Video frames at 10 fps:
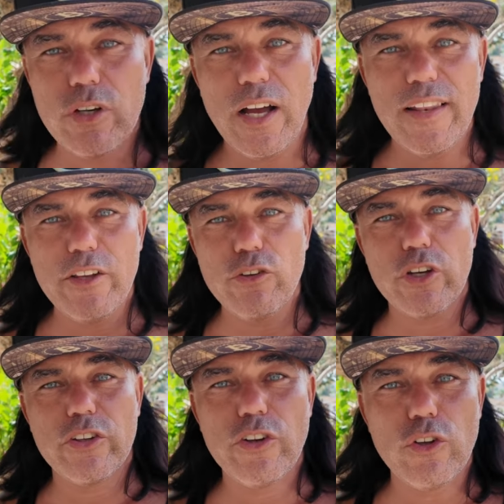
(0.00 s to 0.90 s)
can't let your
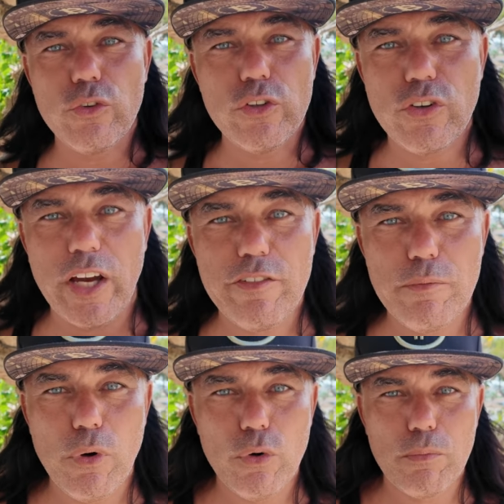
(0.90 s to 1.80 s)
children drive a
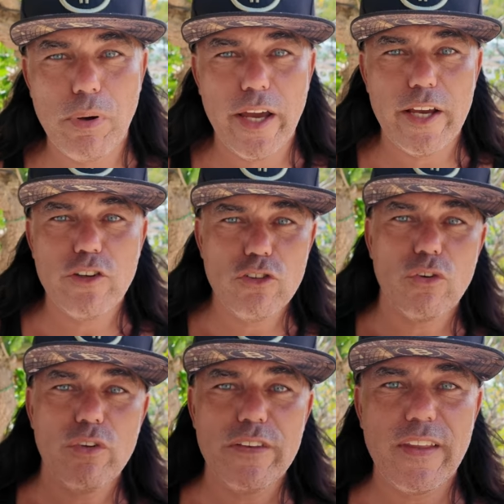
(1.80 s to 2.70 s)
motorbike. She's
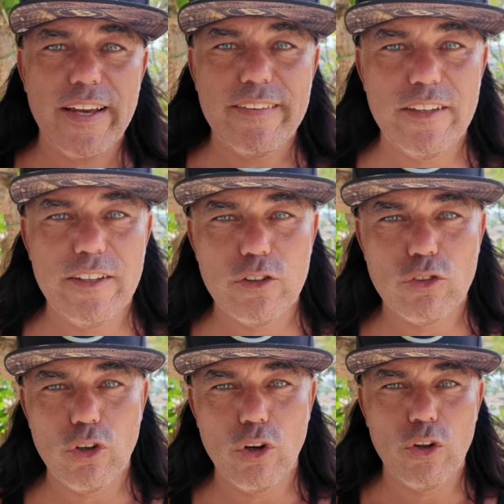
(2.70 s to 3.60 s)
only 19 years
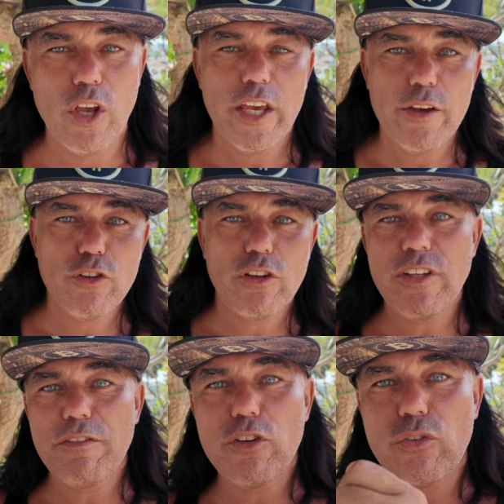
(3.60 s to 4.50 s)
old. If she
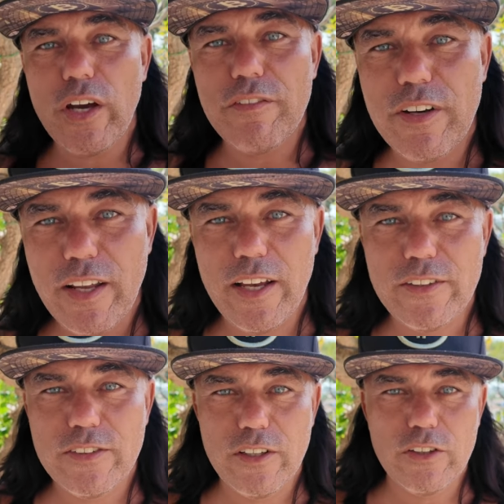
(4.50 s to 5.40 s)
doesn't have a driving
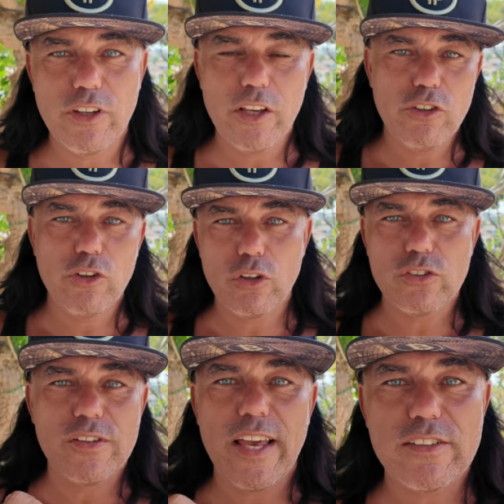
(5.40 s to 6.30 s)
license and she
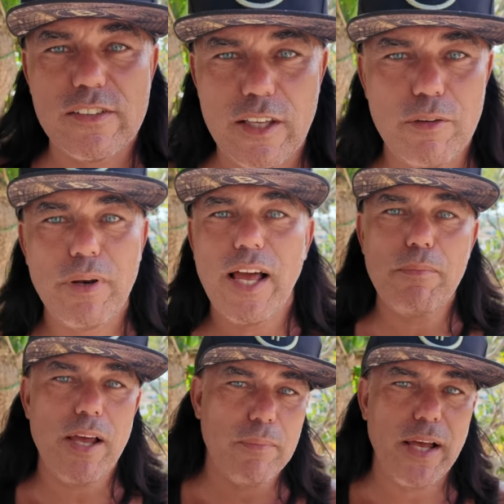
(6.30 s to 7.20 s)
causes an accident, blah,
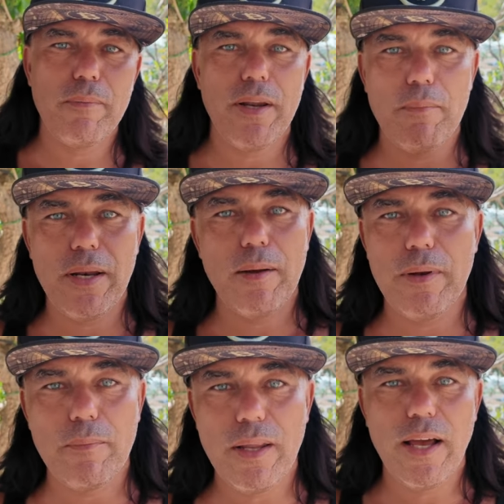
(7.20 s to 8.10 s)
blah, blah, blah, blah,
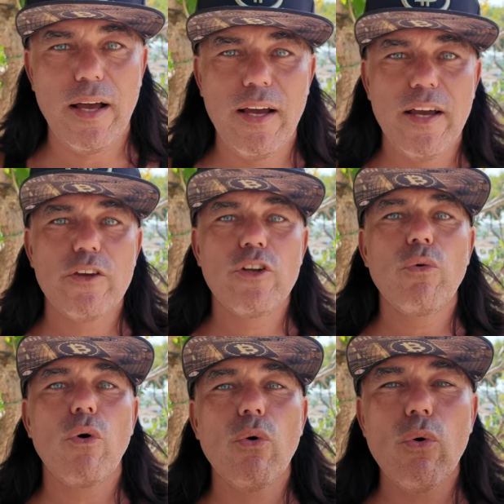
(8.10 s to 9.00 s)
blah, blah. You know,
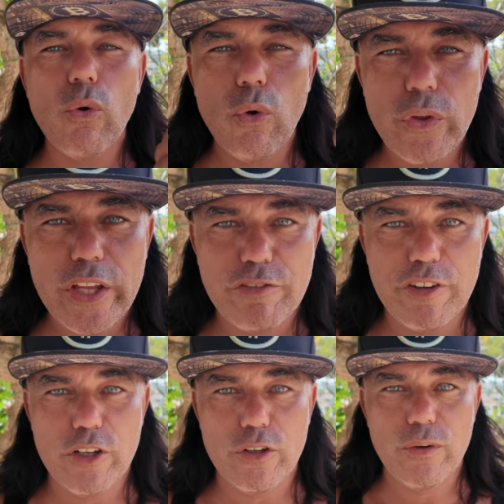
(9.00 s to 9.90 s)
all that
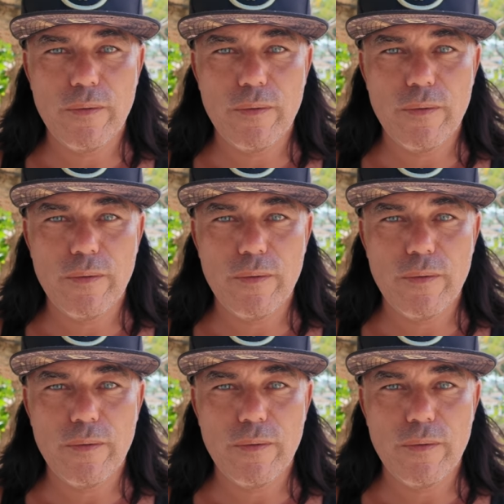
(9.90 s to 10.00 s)
fear,